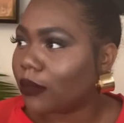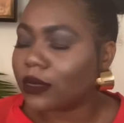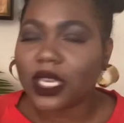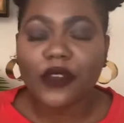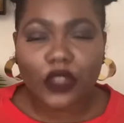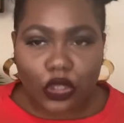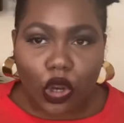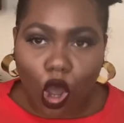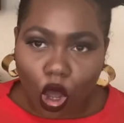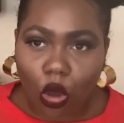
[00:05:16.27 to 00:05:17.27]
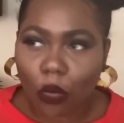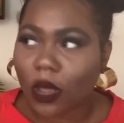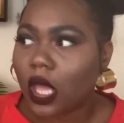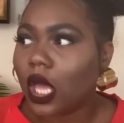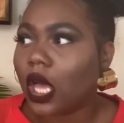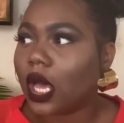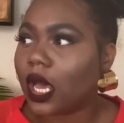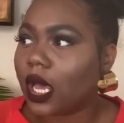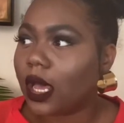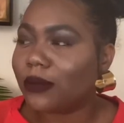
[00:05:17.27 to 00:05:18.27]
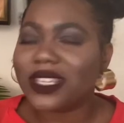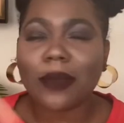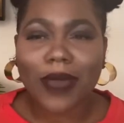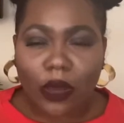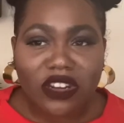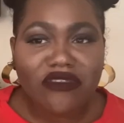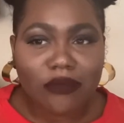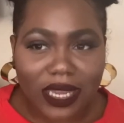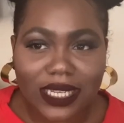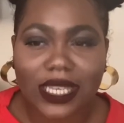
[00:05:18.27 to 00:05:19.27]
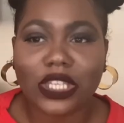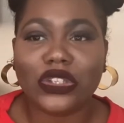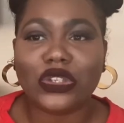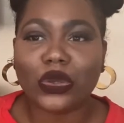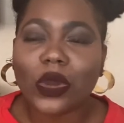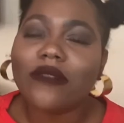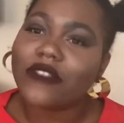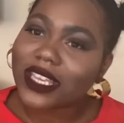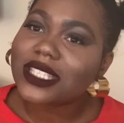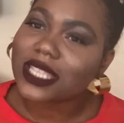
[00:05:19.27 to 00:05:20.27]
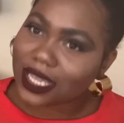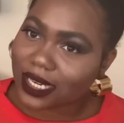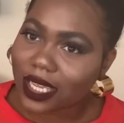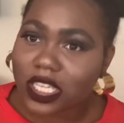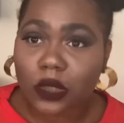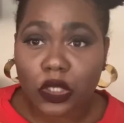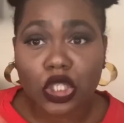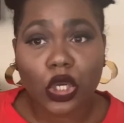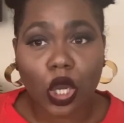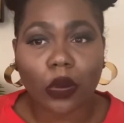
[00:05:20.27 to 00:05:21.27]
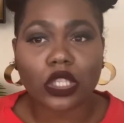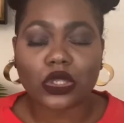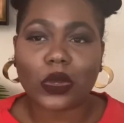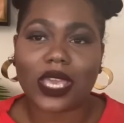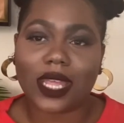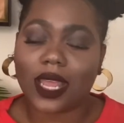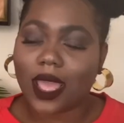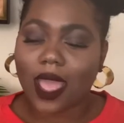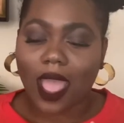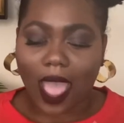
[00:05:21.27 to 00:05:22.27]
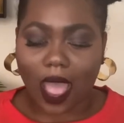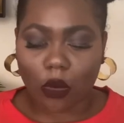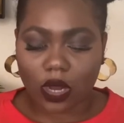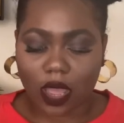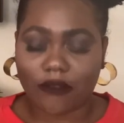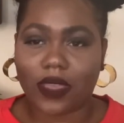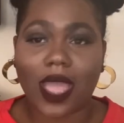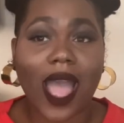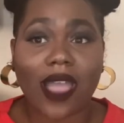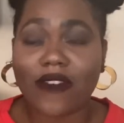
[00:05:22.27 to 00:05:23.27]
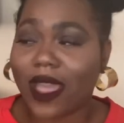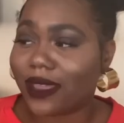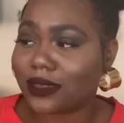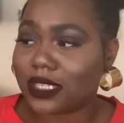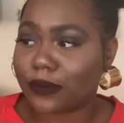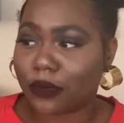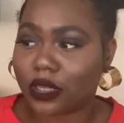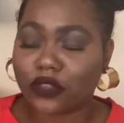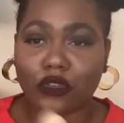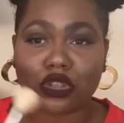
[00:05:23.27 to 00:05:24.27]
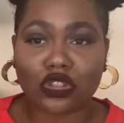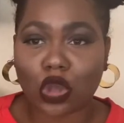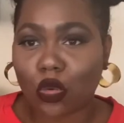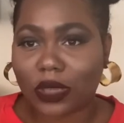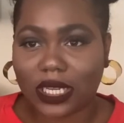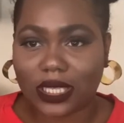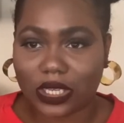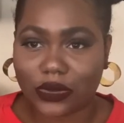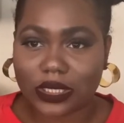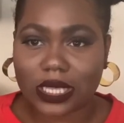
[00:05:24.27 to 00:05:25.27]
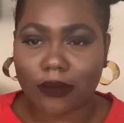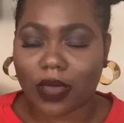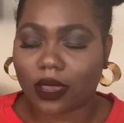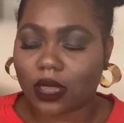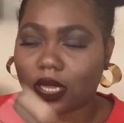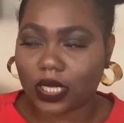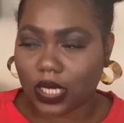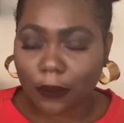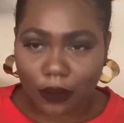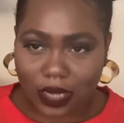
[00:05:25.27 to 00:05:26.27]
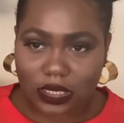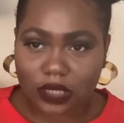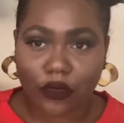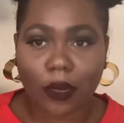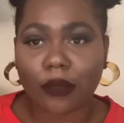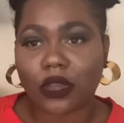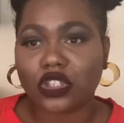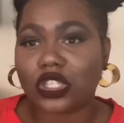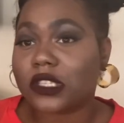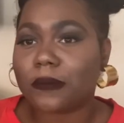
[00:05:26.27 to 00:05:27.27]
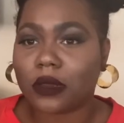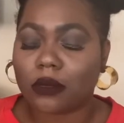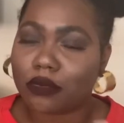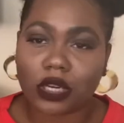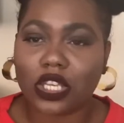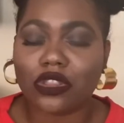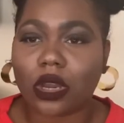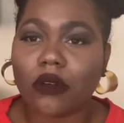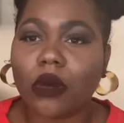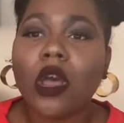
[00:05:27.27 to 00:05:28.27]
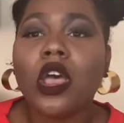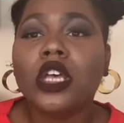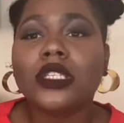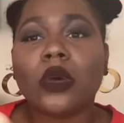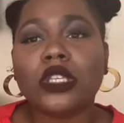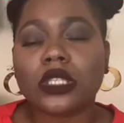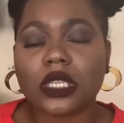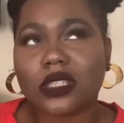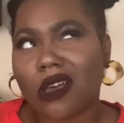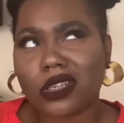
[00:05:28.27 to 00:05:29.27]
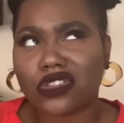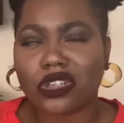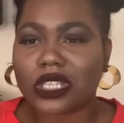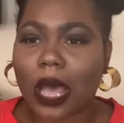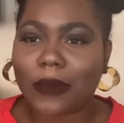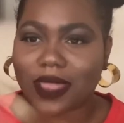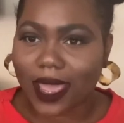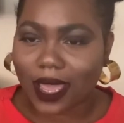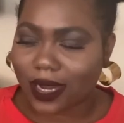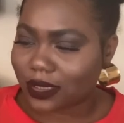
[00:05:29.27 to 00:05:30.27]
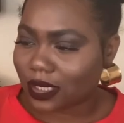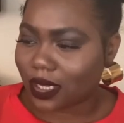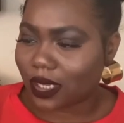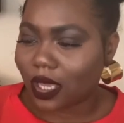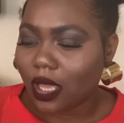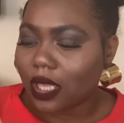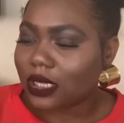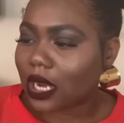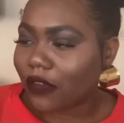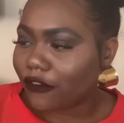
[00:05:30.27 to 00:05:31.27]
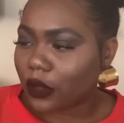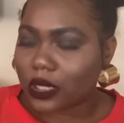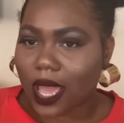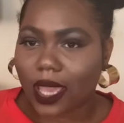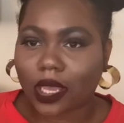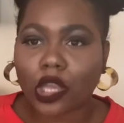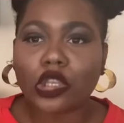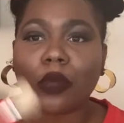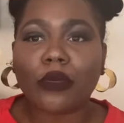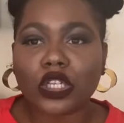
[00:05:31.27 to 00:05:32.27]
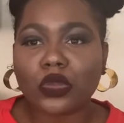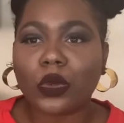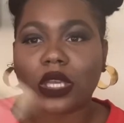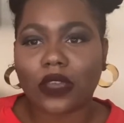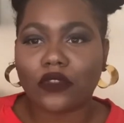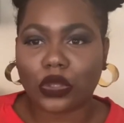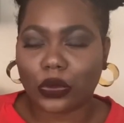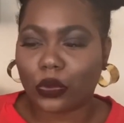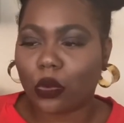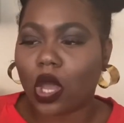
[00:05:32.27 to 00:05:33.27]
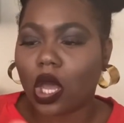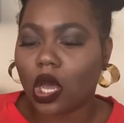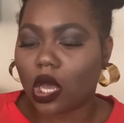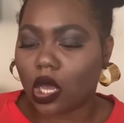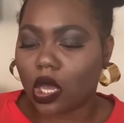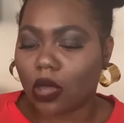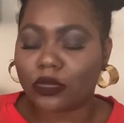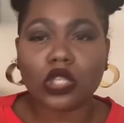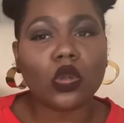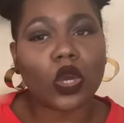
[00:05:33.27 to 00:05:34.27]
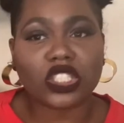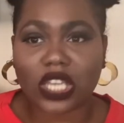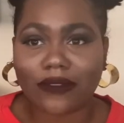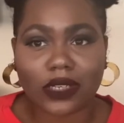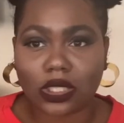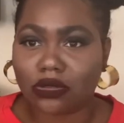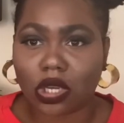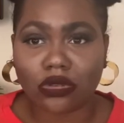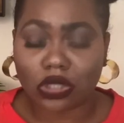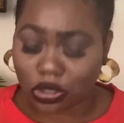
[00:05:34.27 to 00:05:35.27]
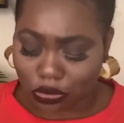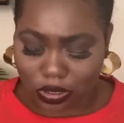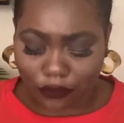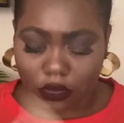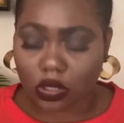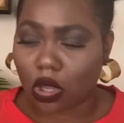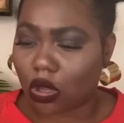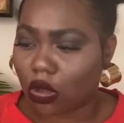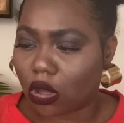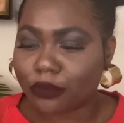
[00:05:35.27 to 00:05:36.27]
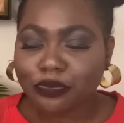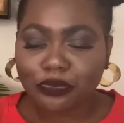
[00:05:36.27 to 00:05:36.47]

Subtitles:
even your home. The amount of money you invest in it is what you're going to get out of it. I've had this brush for so many years, and my cleaning process for my brushes is pretty thorough. So as long as you're on top of that kind of thing, then I feel like your brush will give you the longevity. You know, you can use it for the long haul.